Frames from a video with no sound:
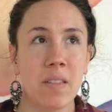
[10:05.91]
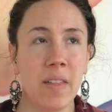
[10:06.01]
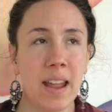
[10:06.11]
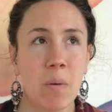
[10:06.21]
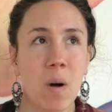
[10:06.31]

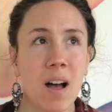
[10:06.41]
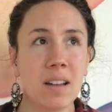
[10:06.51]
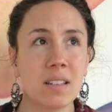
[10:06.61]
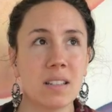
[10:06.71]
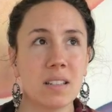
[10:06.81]
they
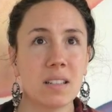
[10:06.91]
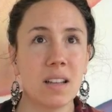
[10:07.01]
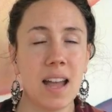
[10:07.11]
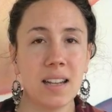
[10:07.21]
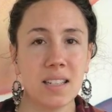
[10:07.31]
want.
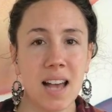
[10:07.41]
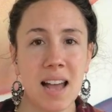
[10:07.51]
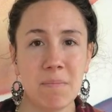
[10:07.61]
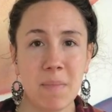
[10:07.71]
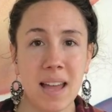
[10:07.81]

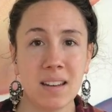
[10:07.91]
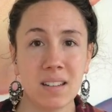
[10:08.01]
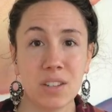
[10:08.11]
Anytime, men,